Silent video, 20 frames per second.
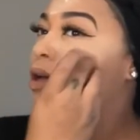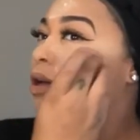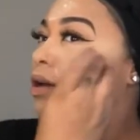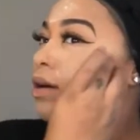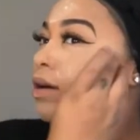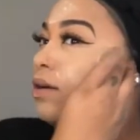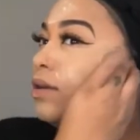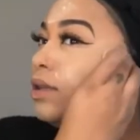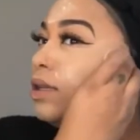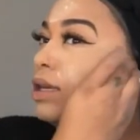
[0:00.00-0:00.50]

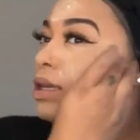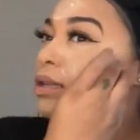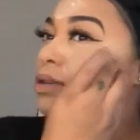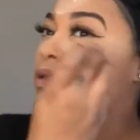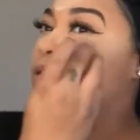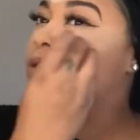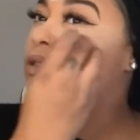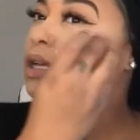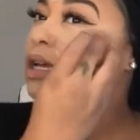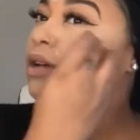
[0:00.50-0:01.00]
all the other
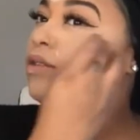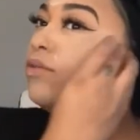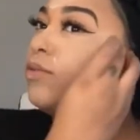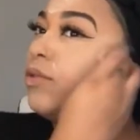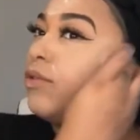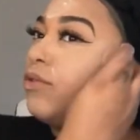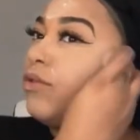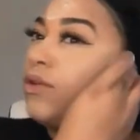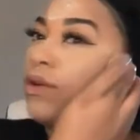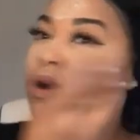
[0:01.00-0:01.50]
stuff
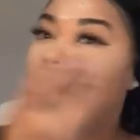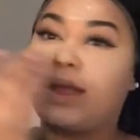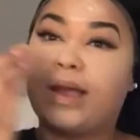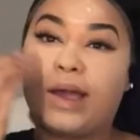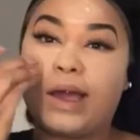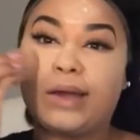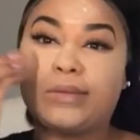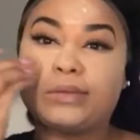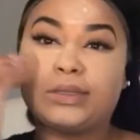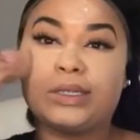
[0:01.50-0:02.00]
before I
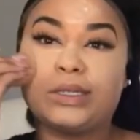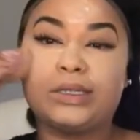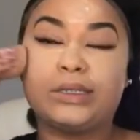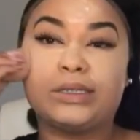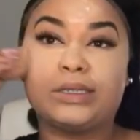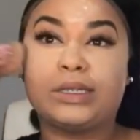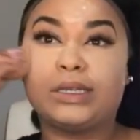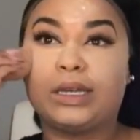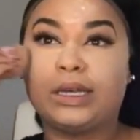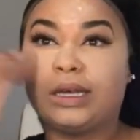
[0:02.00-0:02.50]
hopped
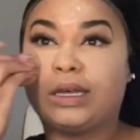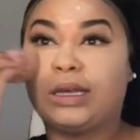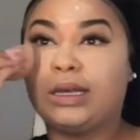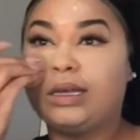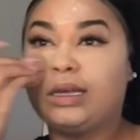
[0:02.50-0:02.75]
onto